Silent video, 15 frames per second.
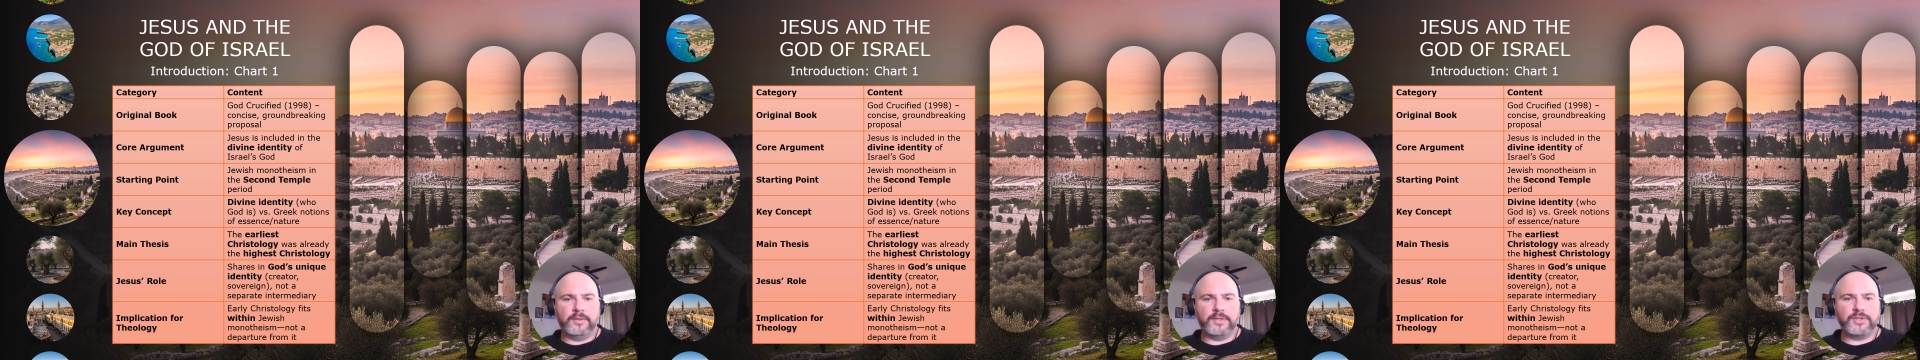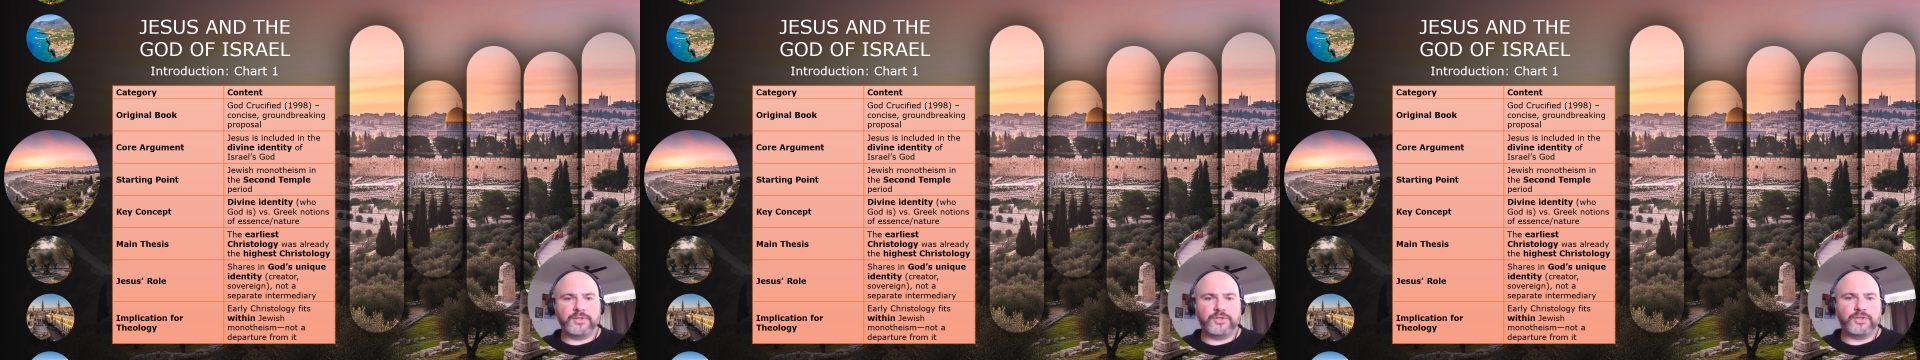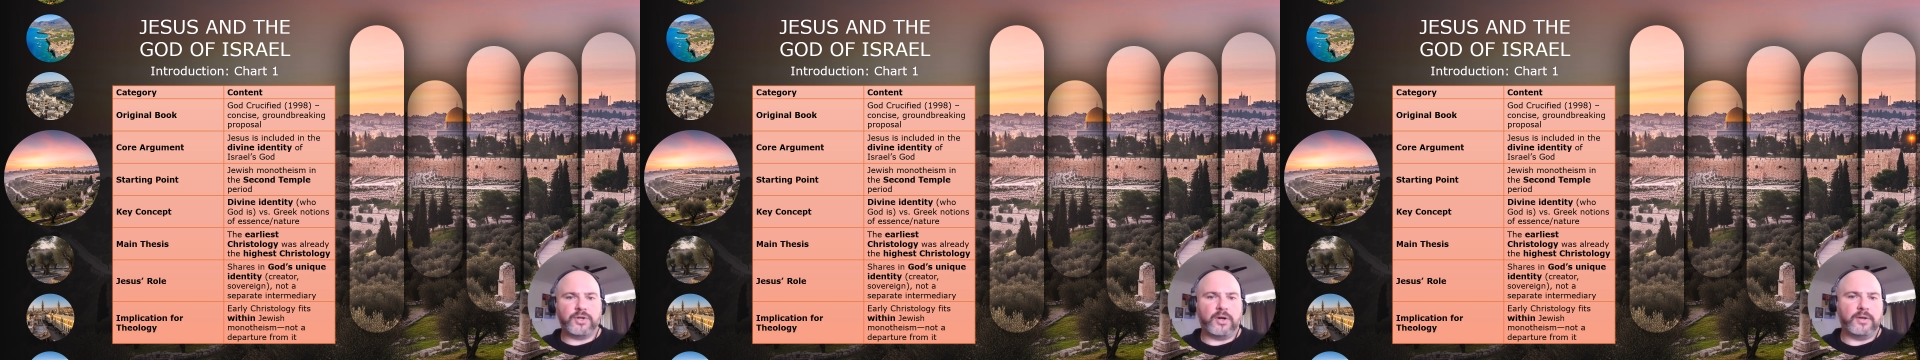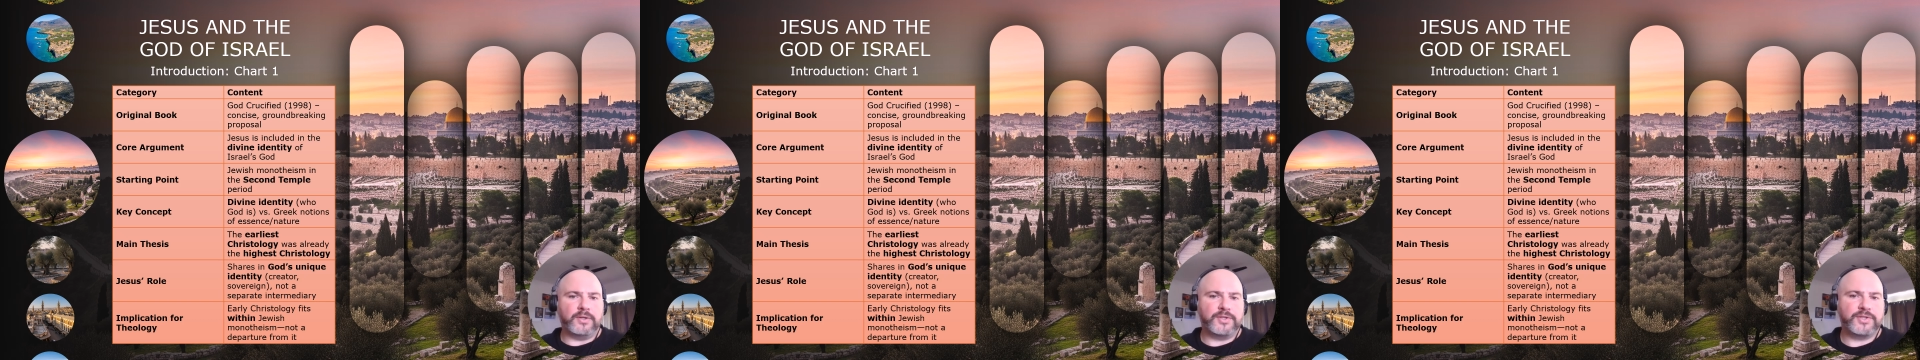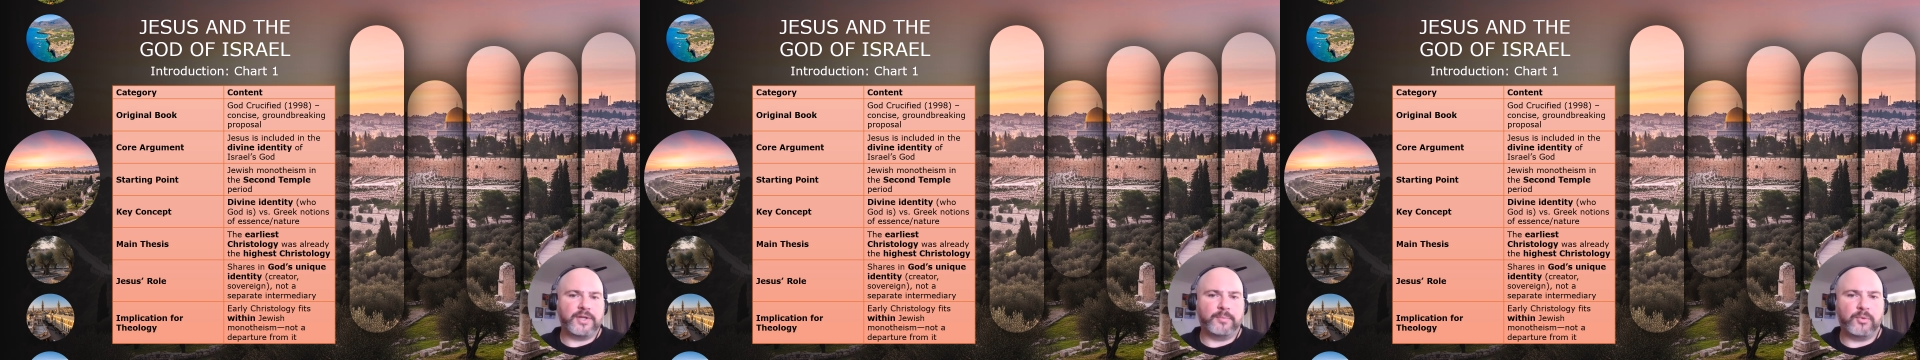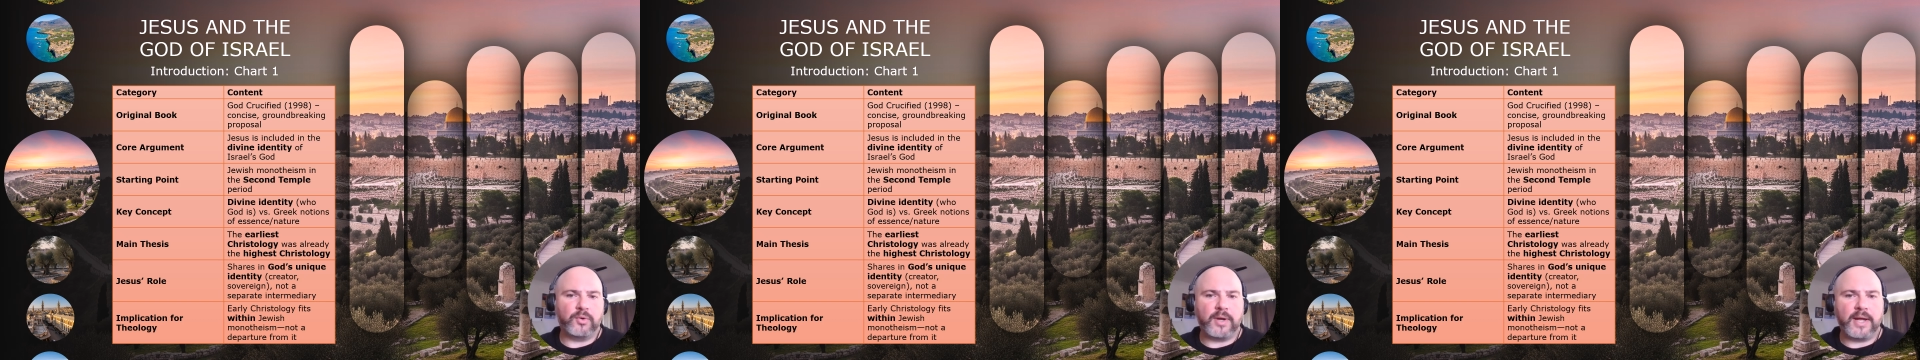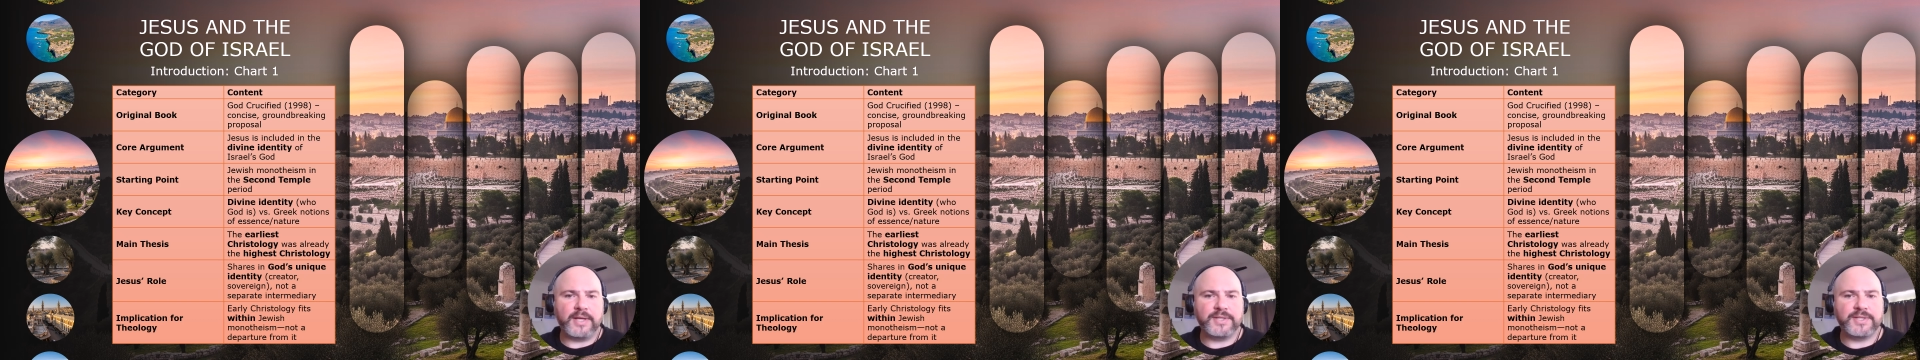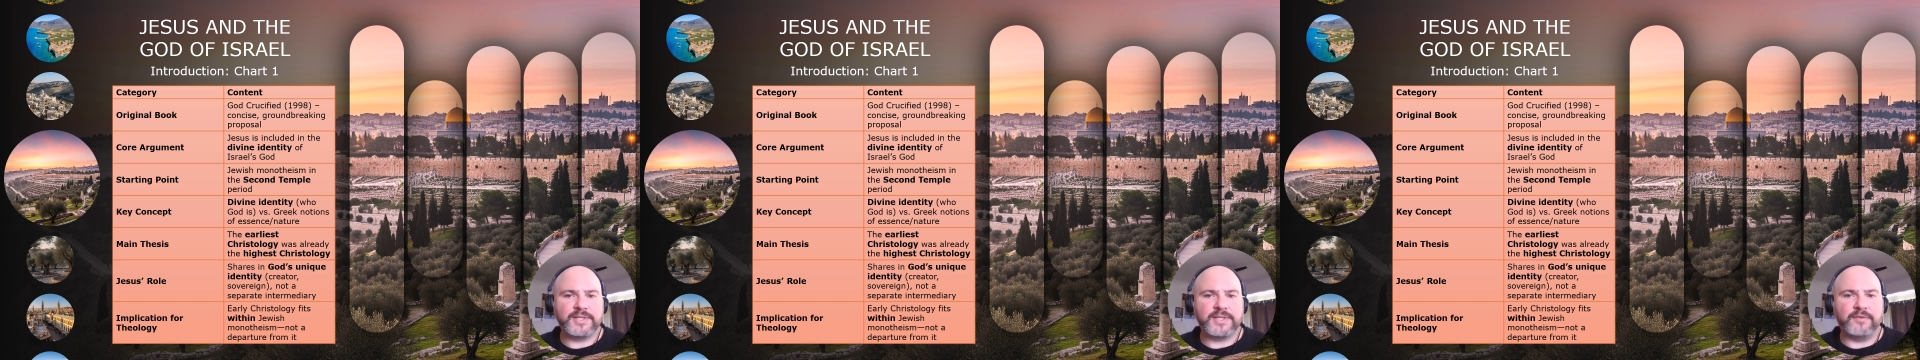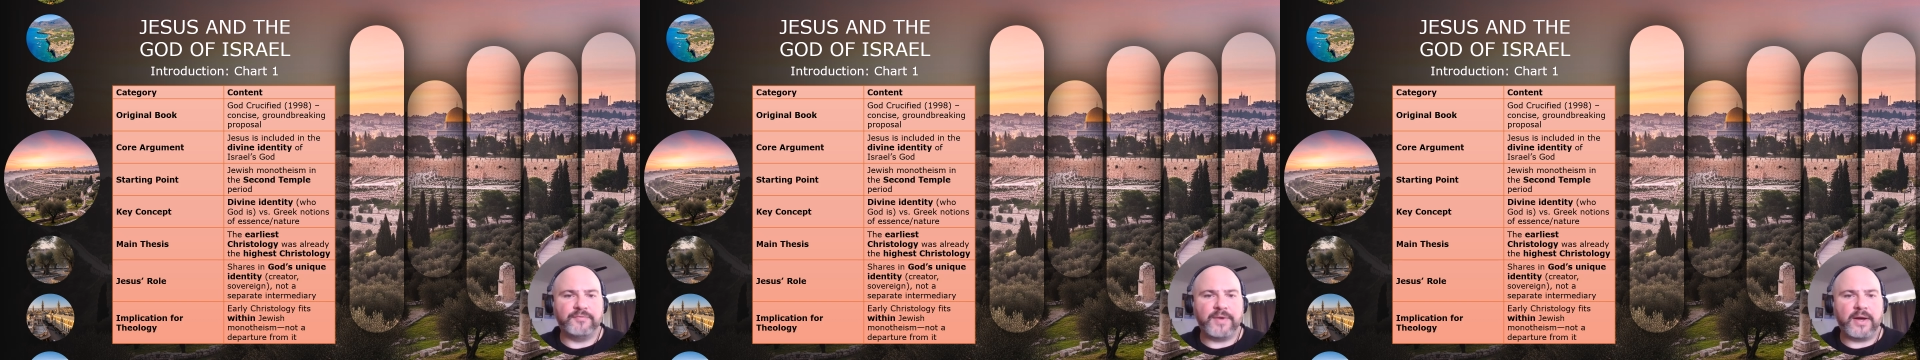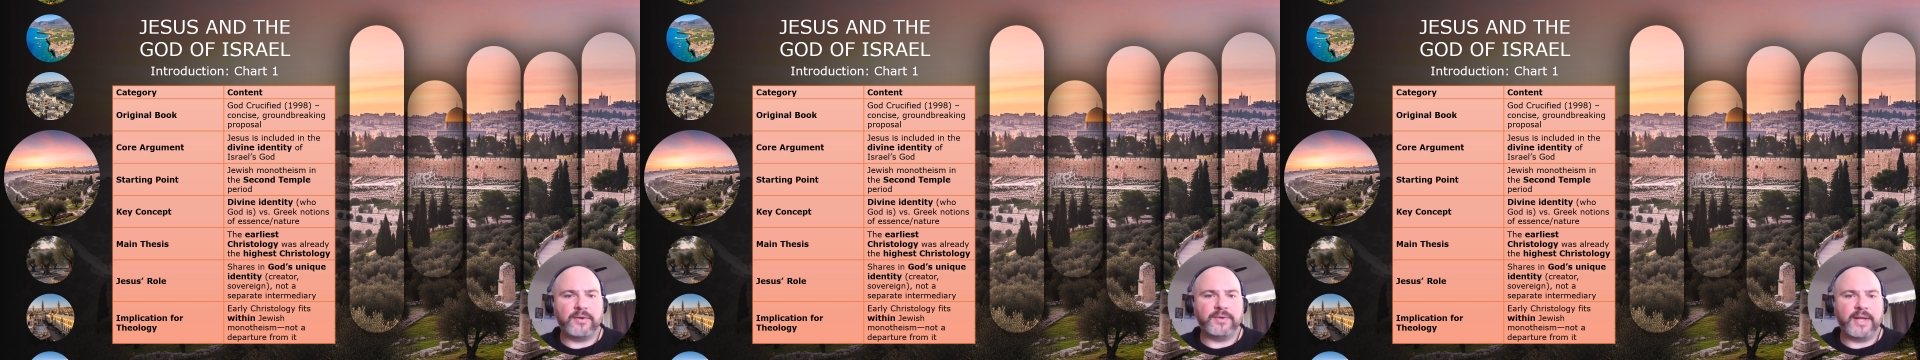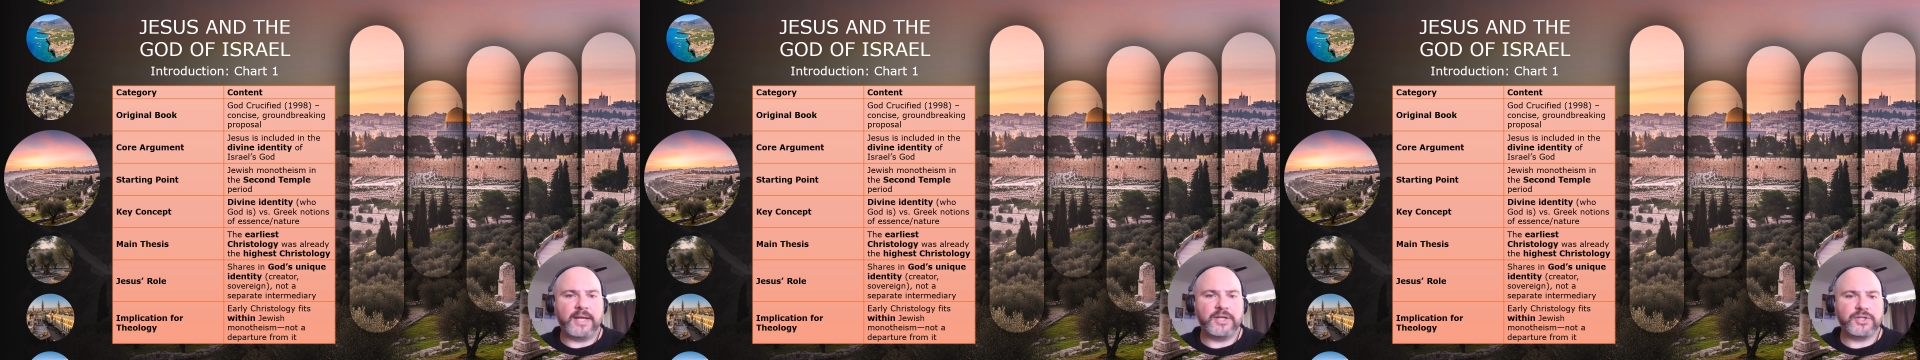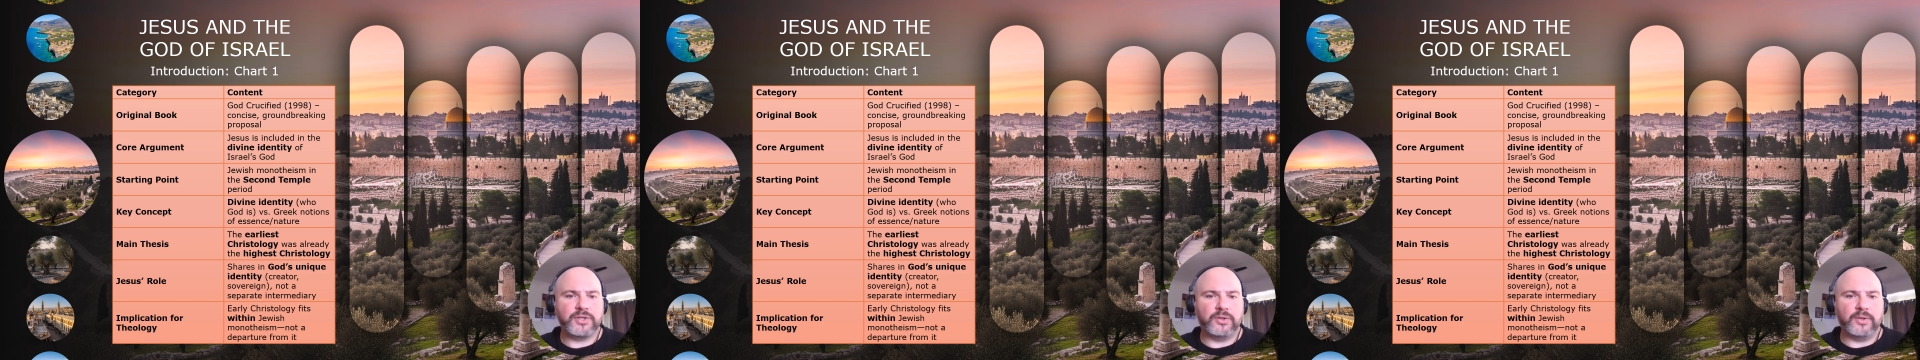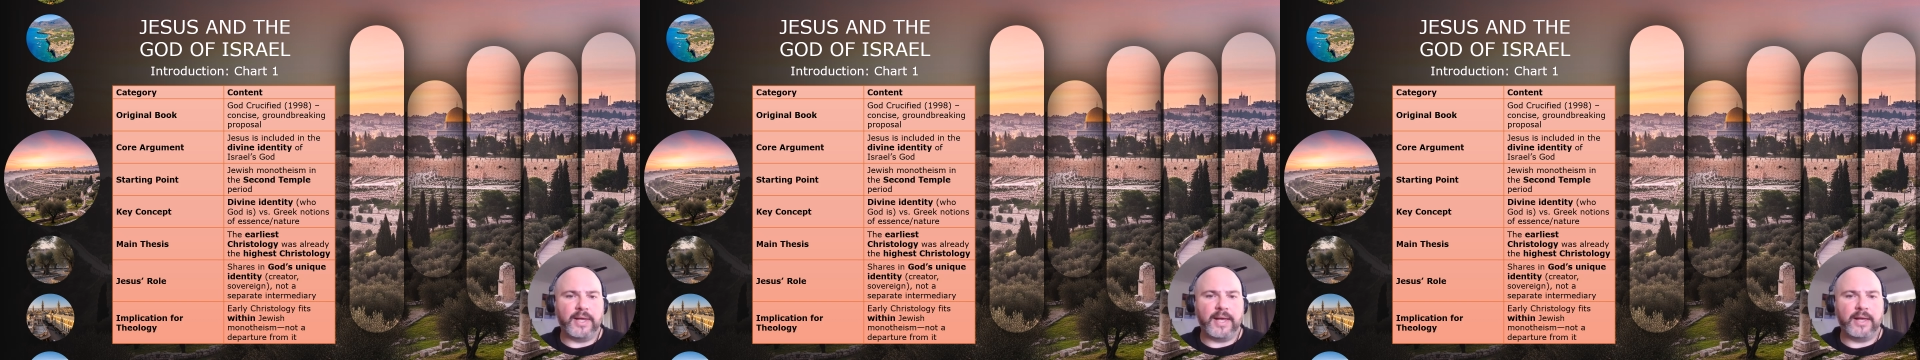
This chart summarizes the foundational